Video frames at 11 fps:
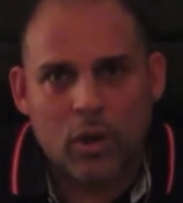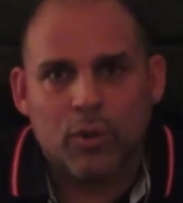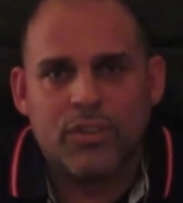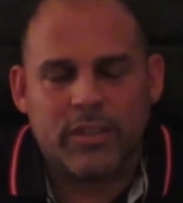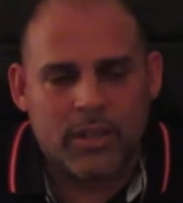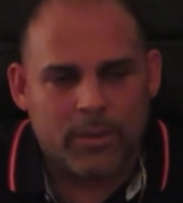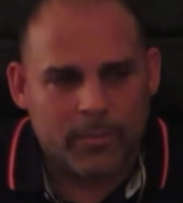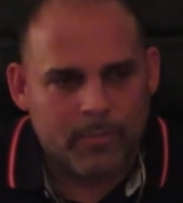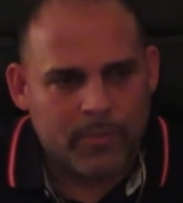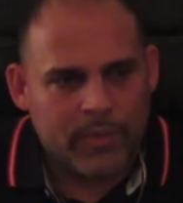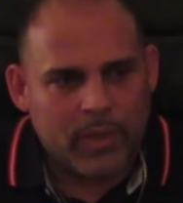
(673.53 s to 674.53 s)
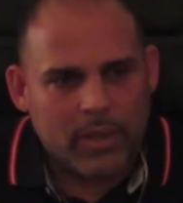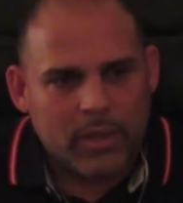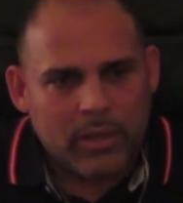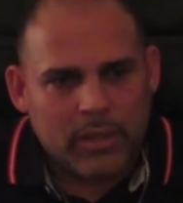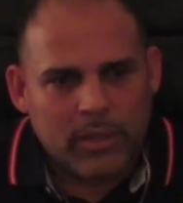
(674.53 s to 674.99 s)
Carlos Centeno.
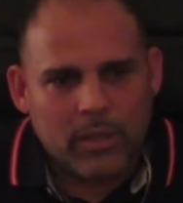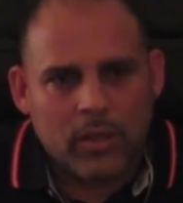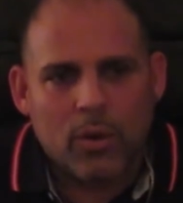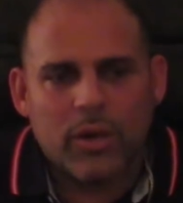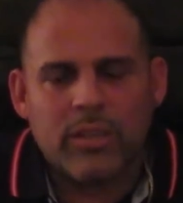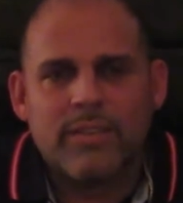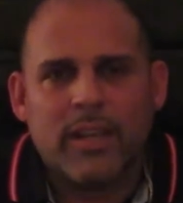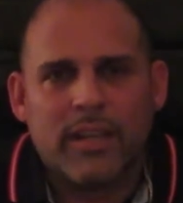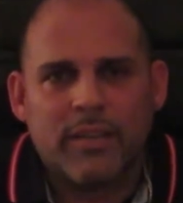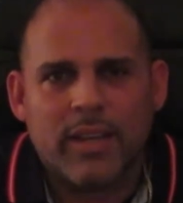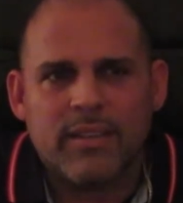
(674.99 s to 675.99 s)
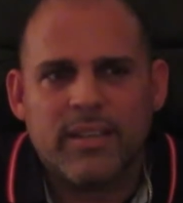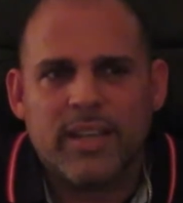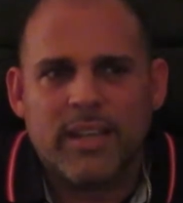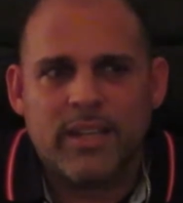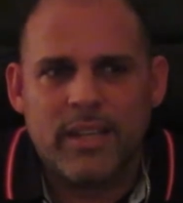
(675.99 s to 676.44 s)
August 2nd,
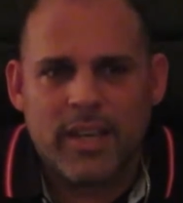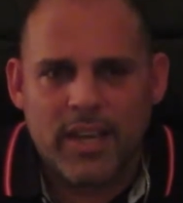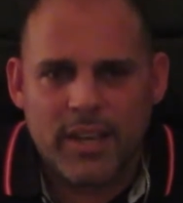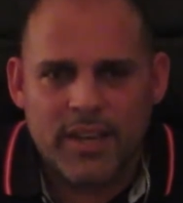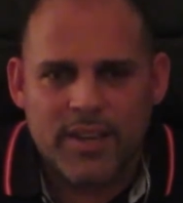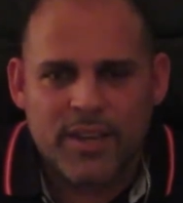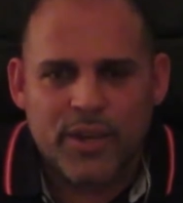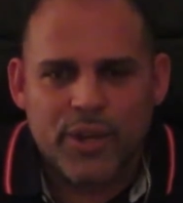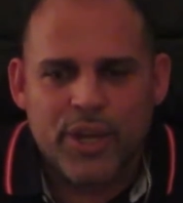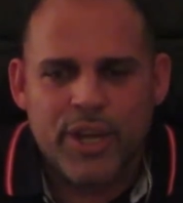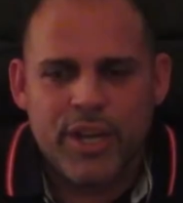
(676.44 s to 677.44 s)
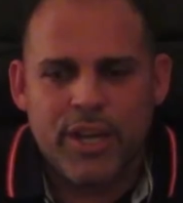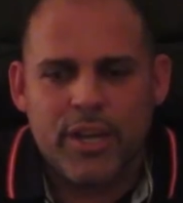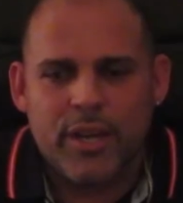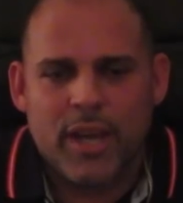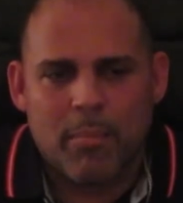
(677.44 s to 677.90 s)

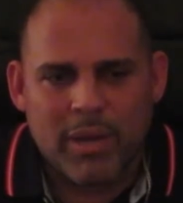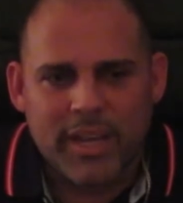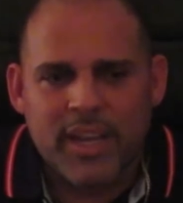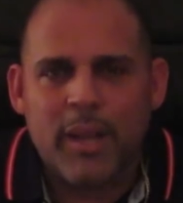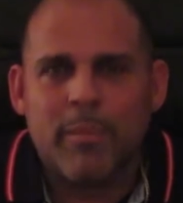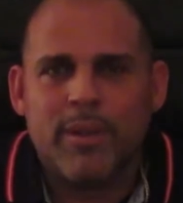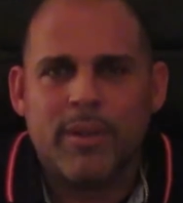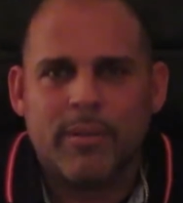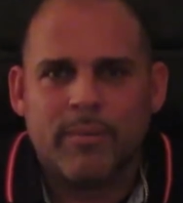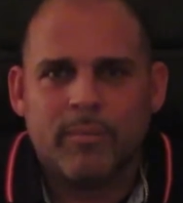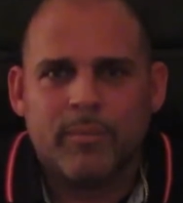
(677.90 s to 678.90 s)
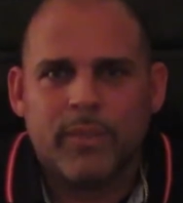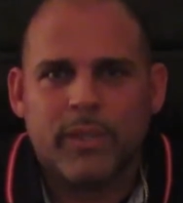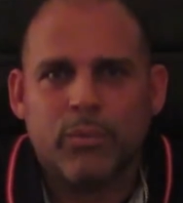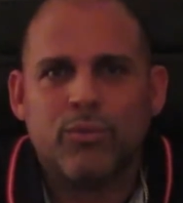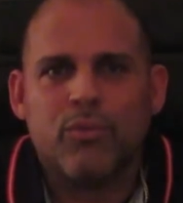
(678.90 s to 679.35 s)
1998, I played Emmett.
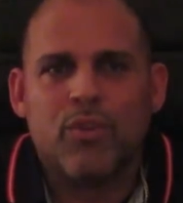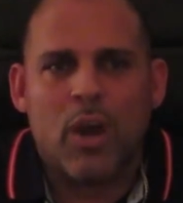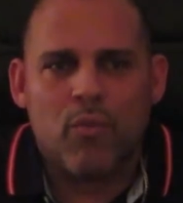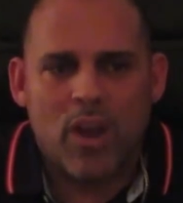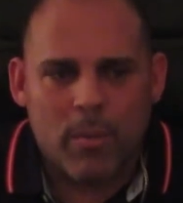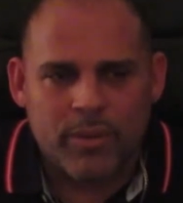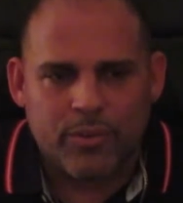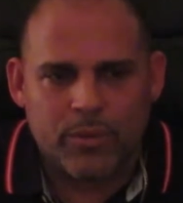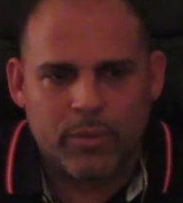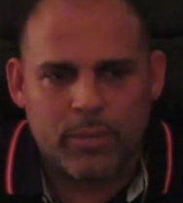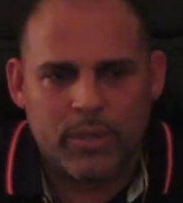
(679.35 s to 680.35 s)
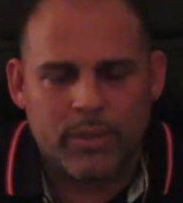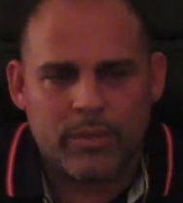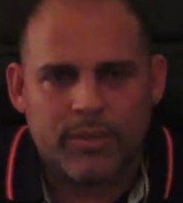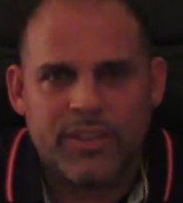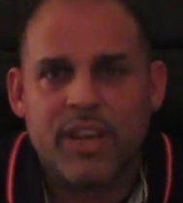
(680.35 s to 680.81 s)
It was a round robin tournament.
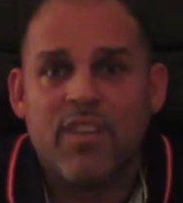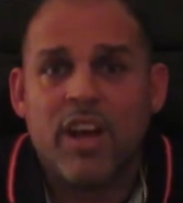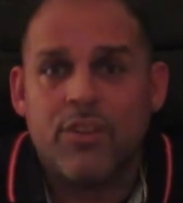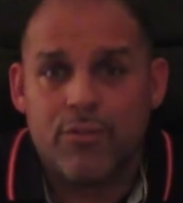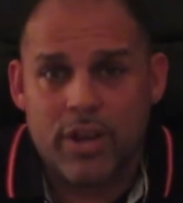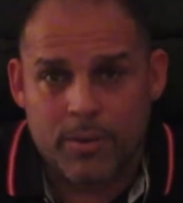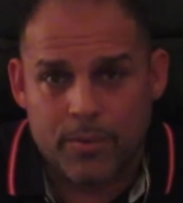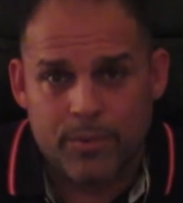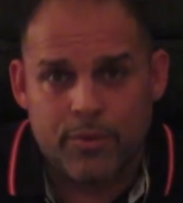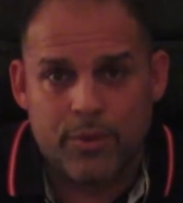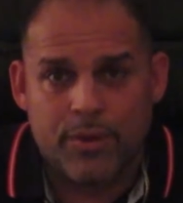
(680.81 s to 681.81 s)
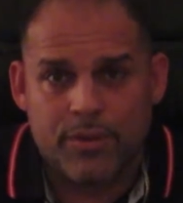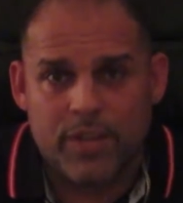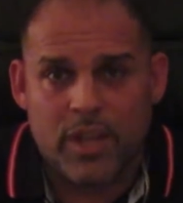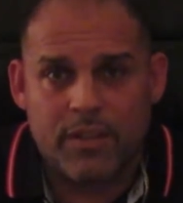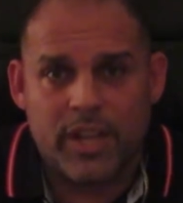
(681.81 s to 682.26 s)
Dave Andre, I don't know if you heard of
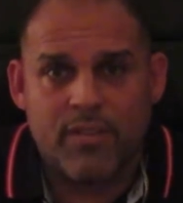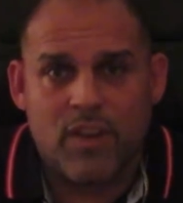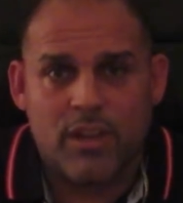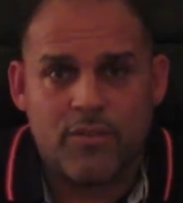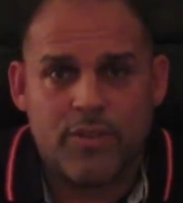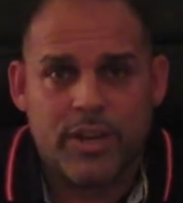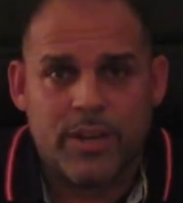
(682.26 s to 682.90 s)
that. Dave Andre.